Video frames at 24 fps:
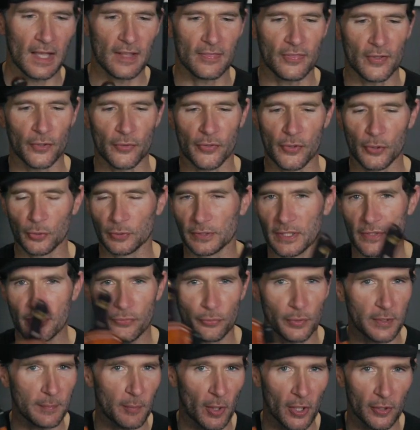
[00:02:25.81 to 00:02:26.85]
they're the only
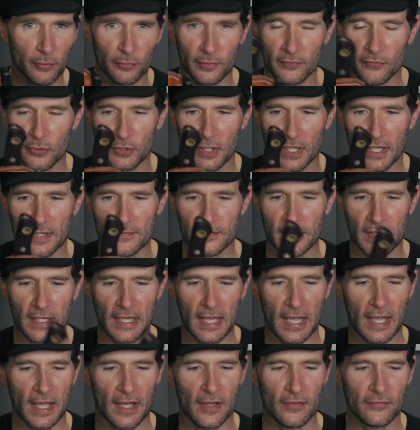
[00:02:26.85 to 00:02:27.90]
three Bark River knives I
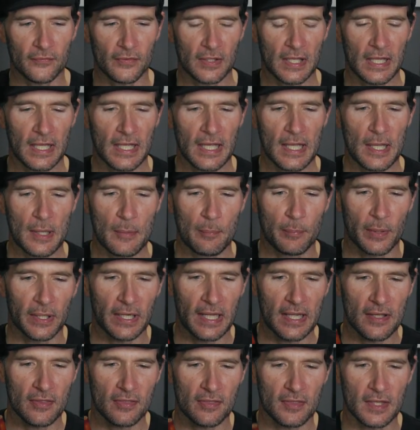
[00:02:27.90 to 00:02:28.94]
have, but
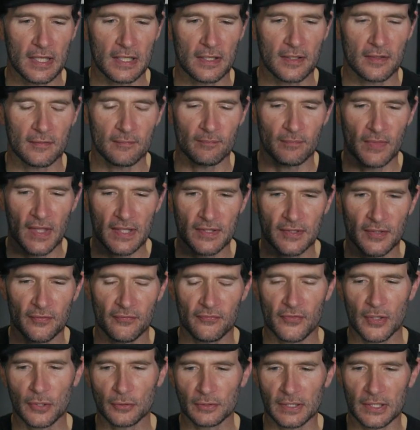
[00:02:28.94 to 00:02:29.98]
I think that's a
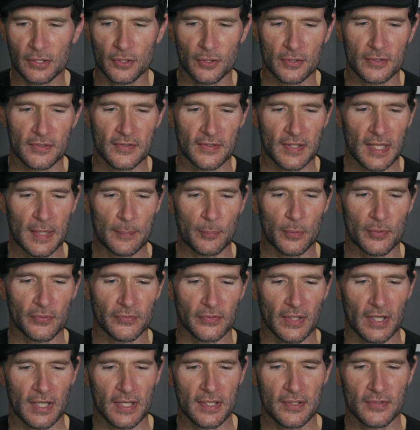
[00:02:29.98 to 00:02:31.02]
fairly good sample
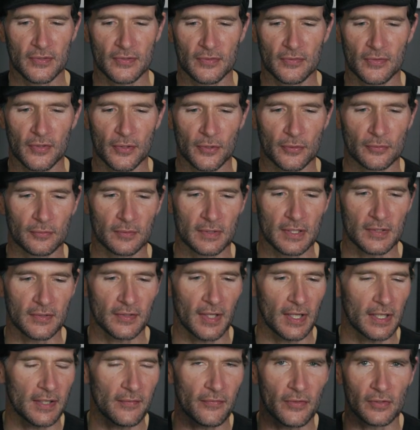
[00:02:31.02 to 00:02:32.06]
size. they it's
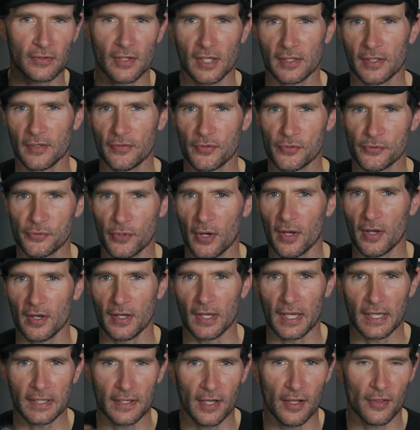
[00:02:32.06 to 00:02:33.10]
kind of the luck of the draw.
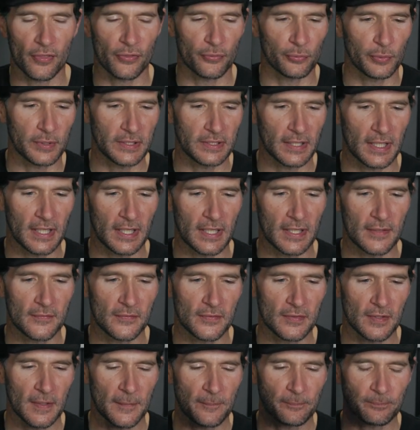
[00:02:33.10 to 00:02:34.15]
I got three
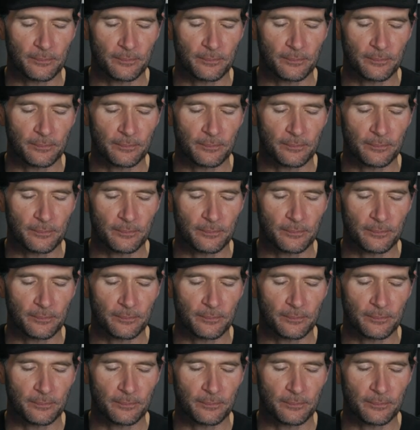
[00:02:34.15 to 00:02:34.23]
knives.